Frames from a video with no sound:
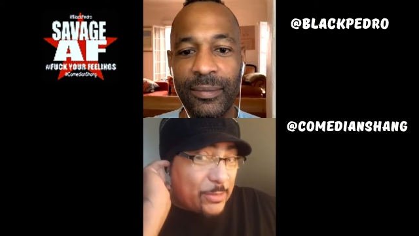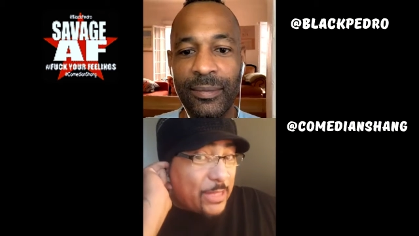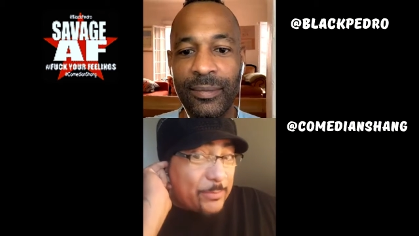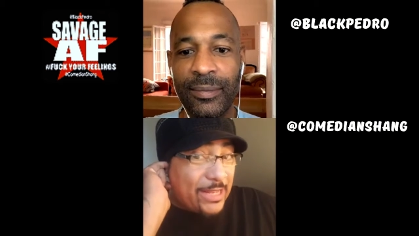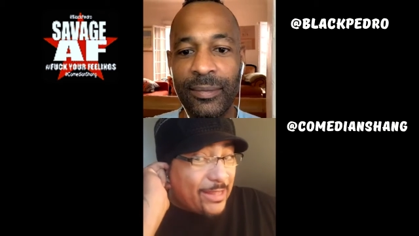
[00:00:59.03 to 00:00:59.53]
Speaker 1: they
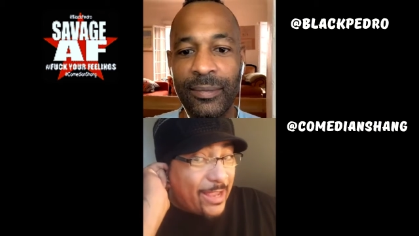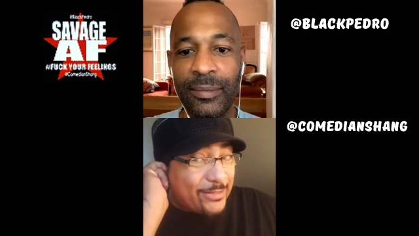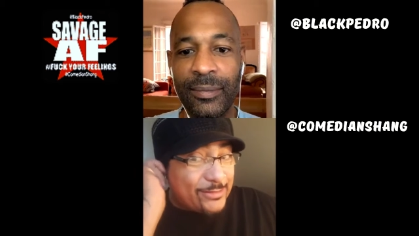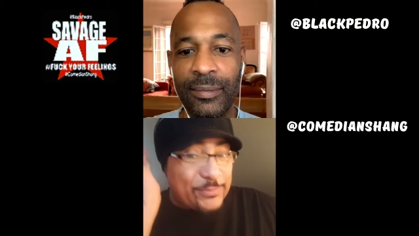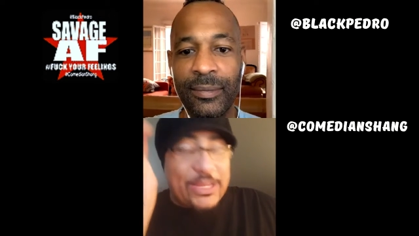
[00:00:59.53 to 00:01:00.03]
late.
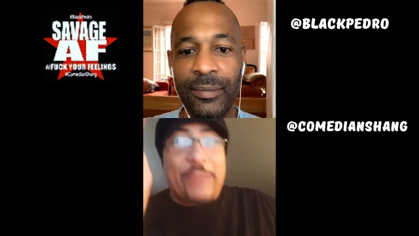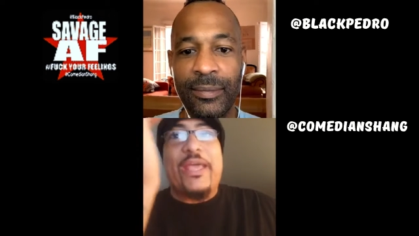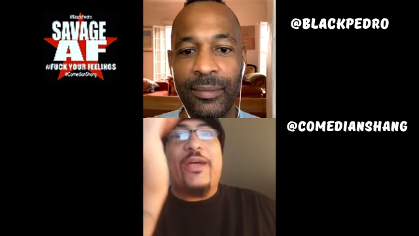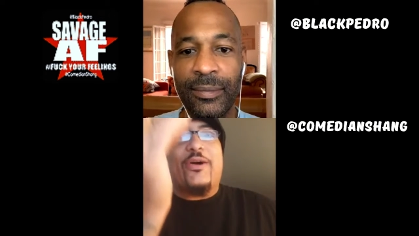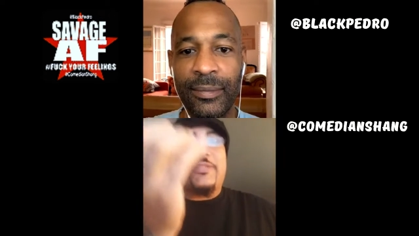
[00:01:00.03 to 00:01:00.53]
Sometimes they
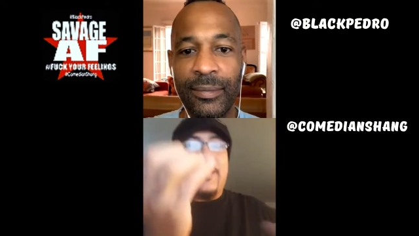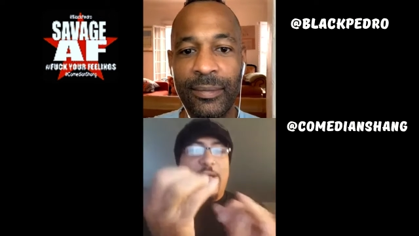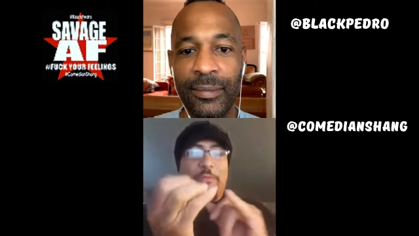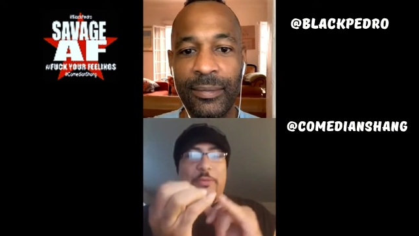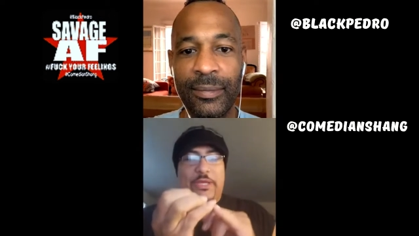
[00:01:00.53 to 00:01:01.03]
on time. I
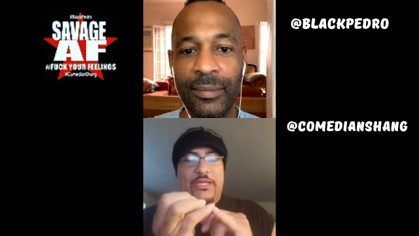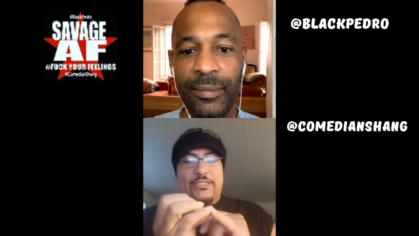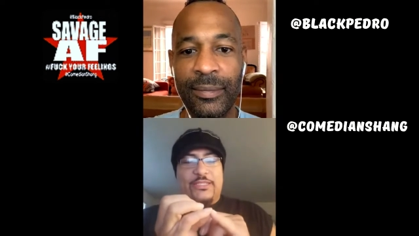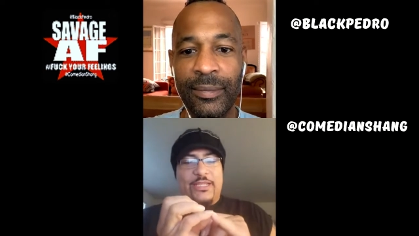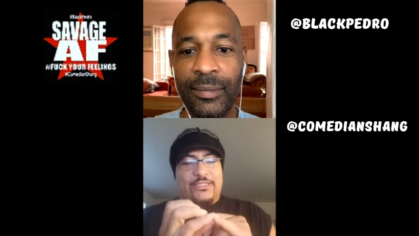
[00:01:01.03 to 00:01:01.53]
mean,
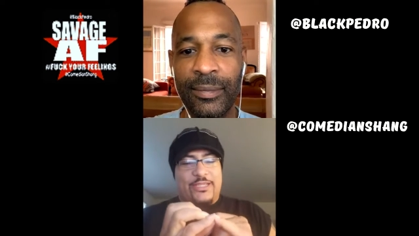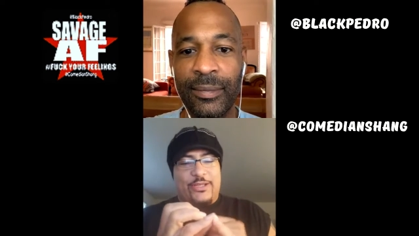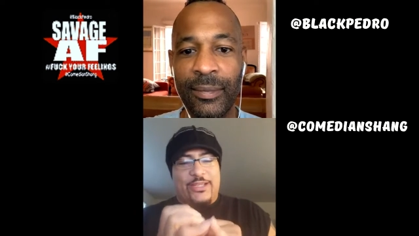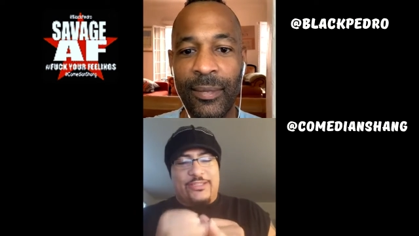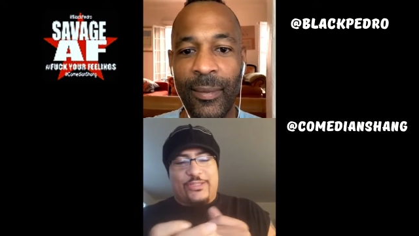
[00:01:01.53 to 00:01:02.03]
it's
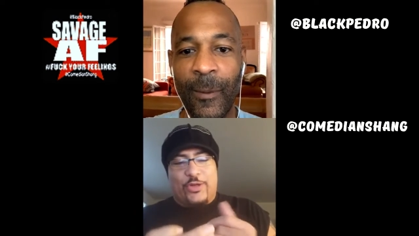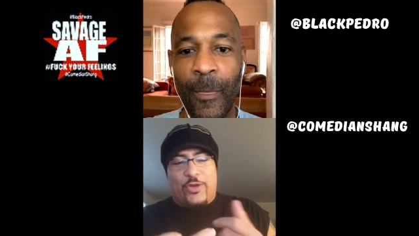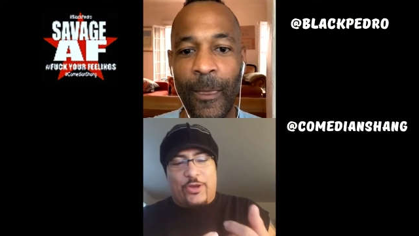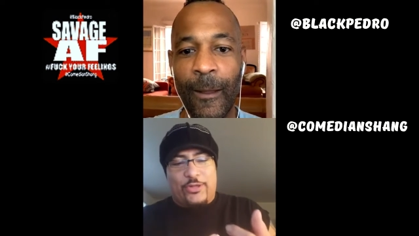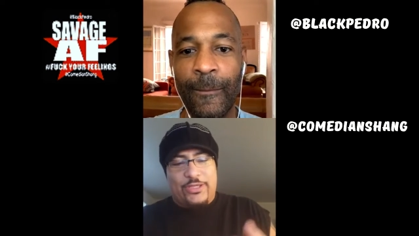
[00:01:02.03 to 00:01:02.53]
still
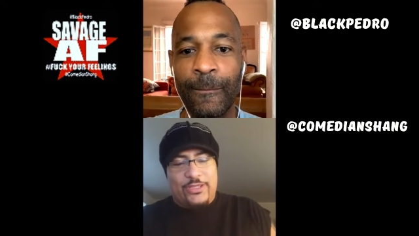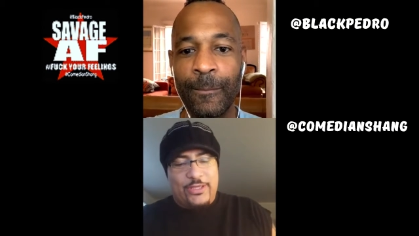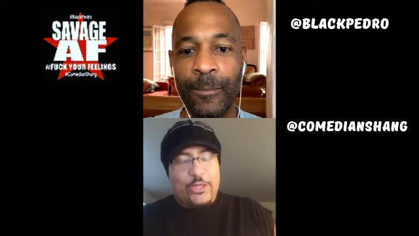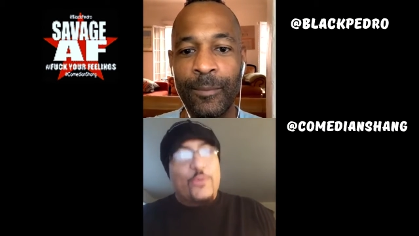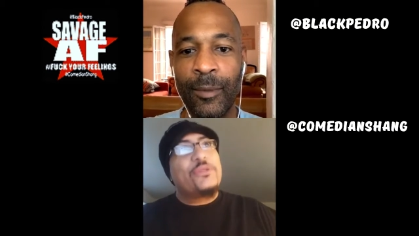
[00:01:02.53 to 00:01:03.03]
early.
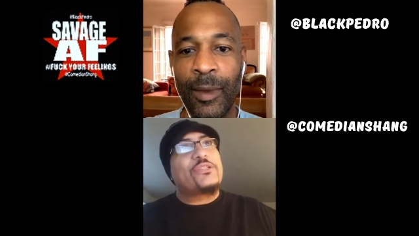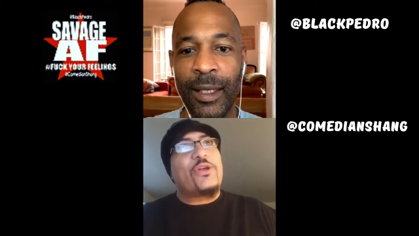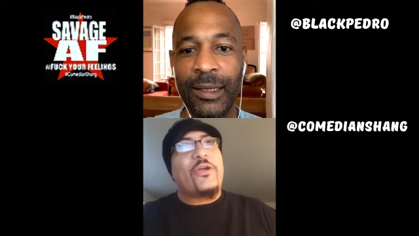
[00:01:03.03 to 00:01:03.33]
We starting.